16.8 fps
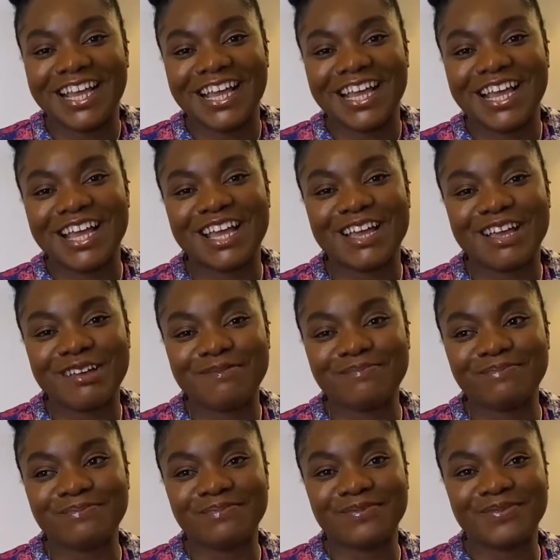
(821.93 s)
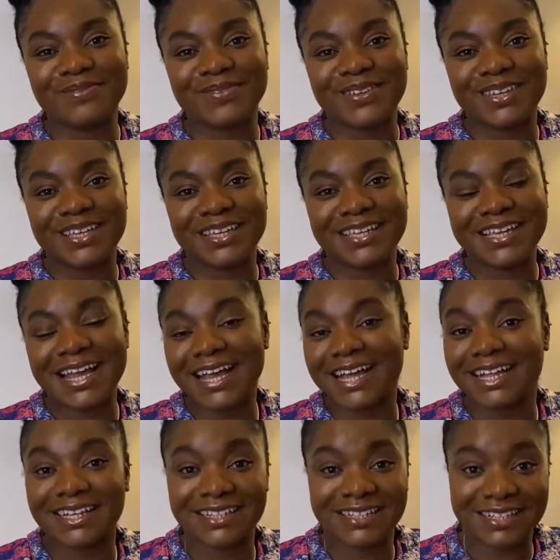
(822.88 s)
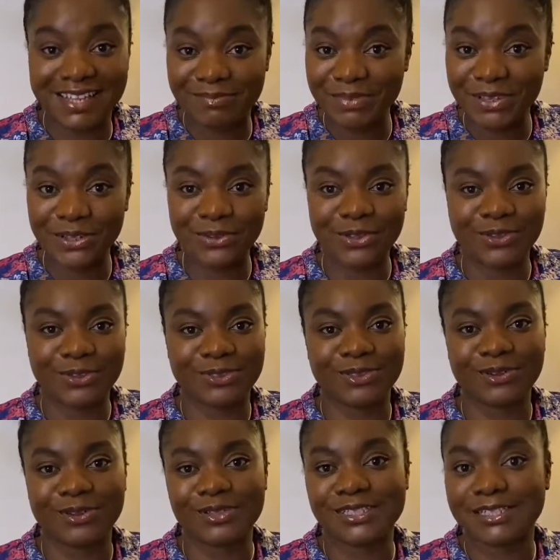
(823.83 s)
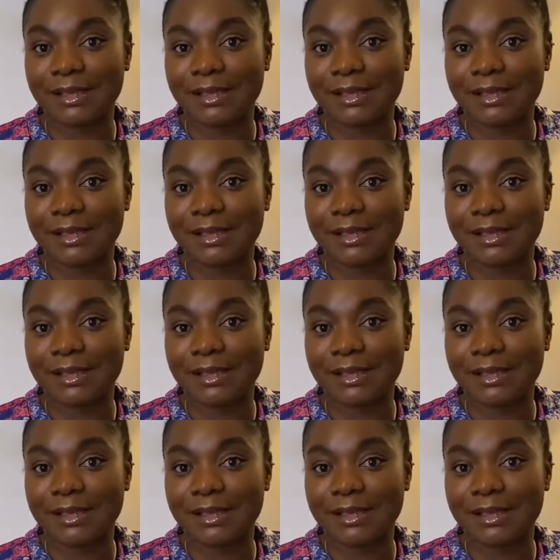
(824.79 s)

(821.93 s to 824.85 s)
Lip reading: Yeah, let me know your thoughts.